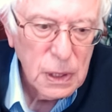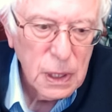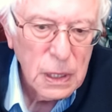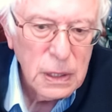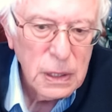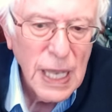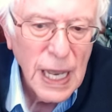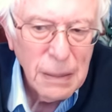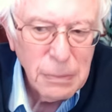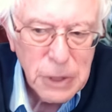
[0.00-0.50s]

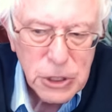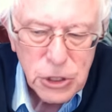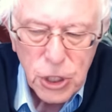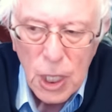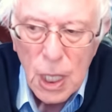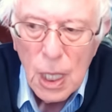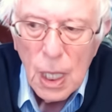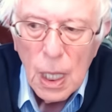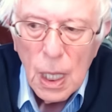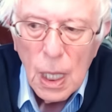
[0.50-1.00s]
damage.
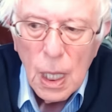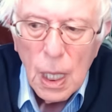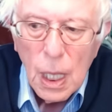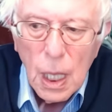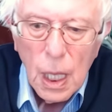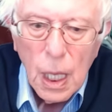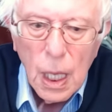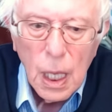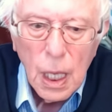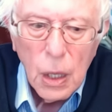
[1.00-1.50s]

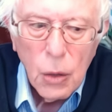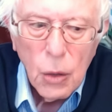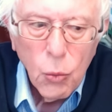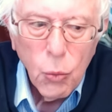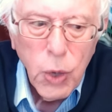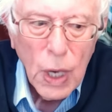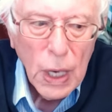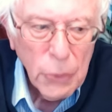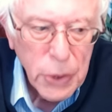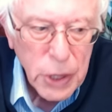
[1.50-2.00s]

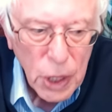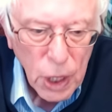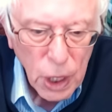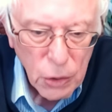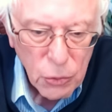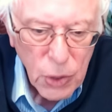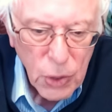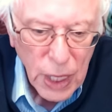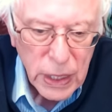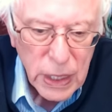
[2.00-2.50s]
Where we are
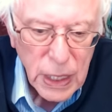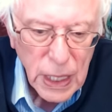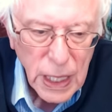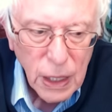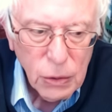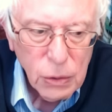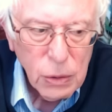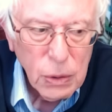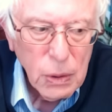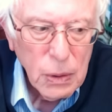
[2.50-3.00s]
right
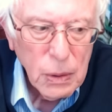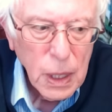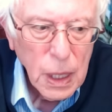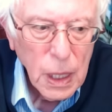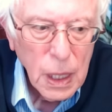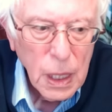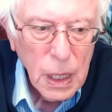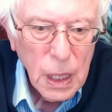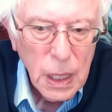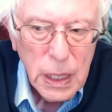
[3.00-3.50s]
now
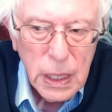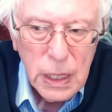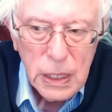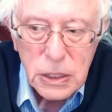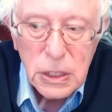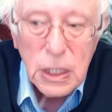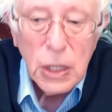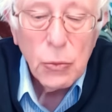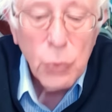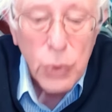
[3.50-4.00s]
is
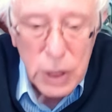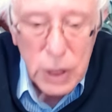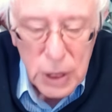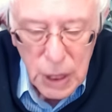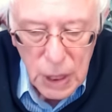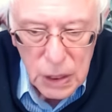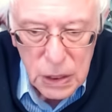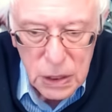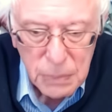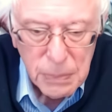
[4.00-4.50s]
that we
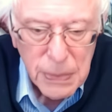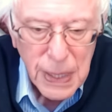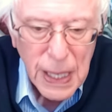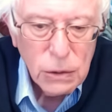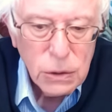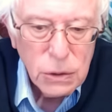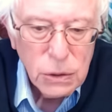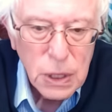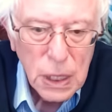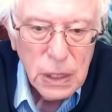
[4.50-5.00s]
need to
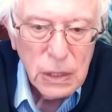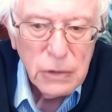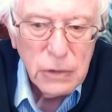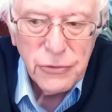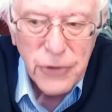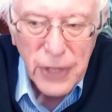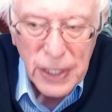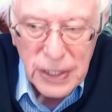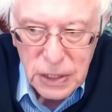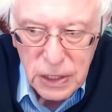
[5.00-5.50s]
mount an
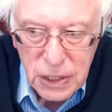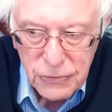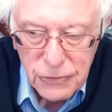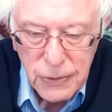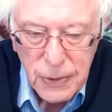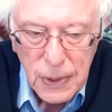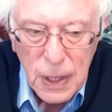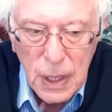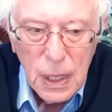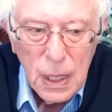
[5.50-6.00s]
offensive
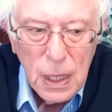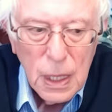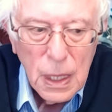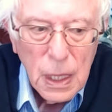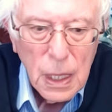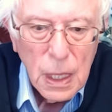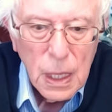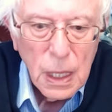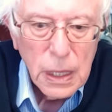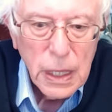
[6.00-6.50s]

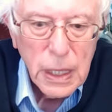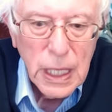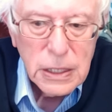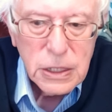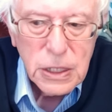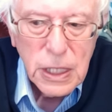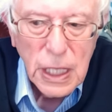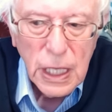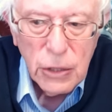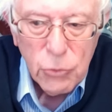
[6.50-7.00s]

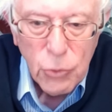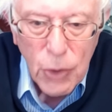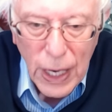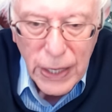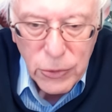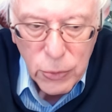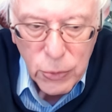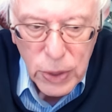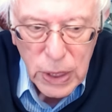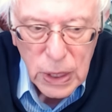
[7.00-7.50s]
against a
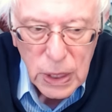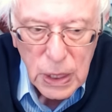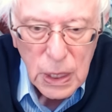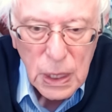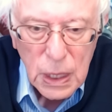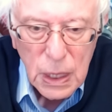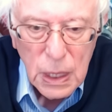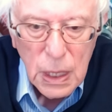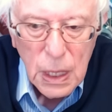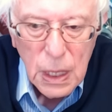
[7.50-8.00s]
right-wing
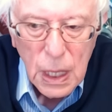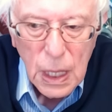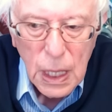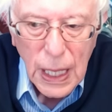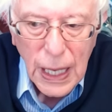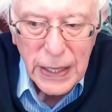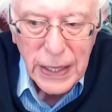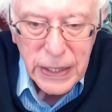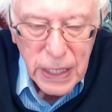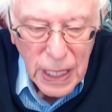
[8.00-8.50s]

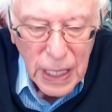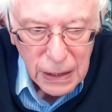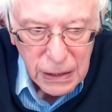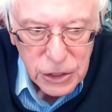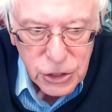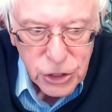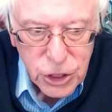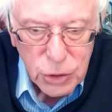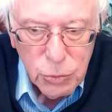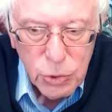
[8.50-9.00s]

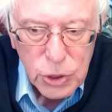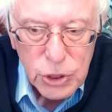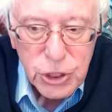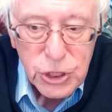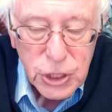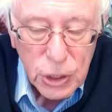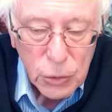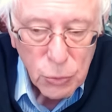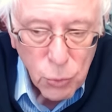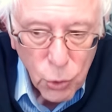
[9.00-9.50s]
ideology, which is
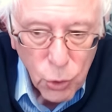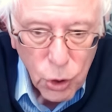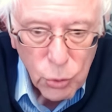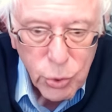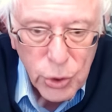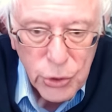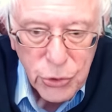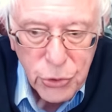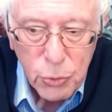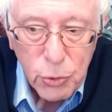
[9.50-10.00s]
at war
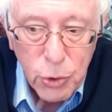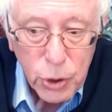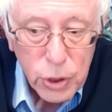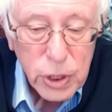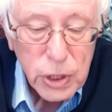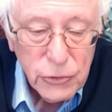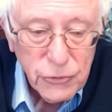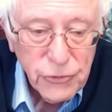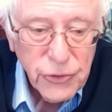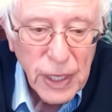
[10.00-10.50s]
with the
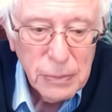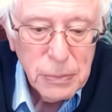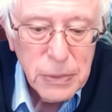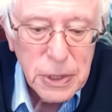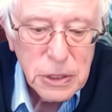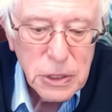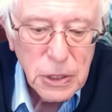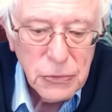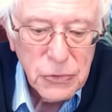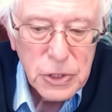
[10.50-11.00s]
working
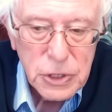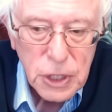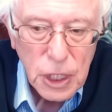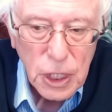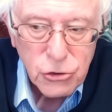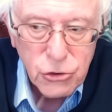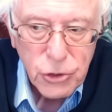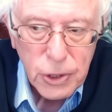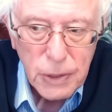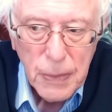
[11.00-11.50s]
families of this
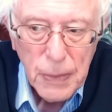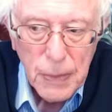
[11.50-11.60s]
country.